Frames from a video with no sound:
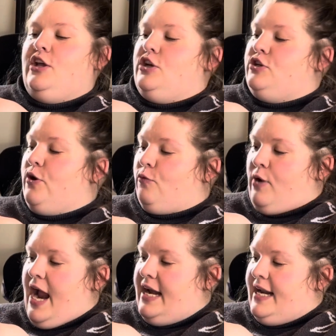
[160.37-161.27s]
No
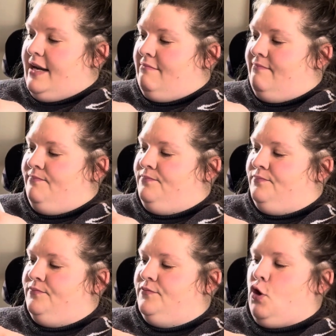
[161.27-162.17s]
writing,
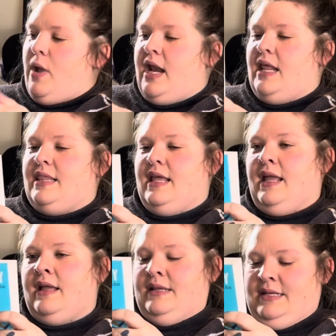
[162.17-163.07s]
no
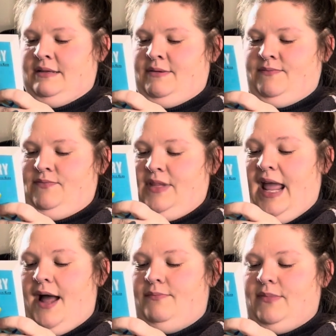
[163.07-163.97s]
anything.
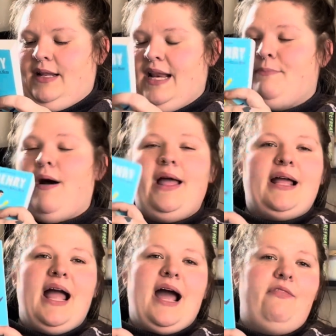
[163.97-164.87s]
Yeah, and I
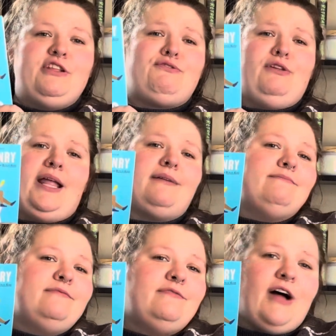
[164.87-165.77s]
got this for
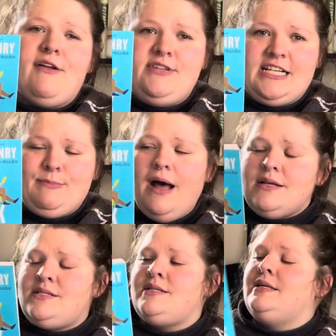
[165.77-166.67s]

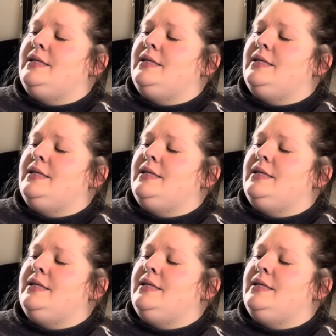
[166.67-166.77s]
$5-6.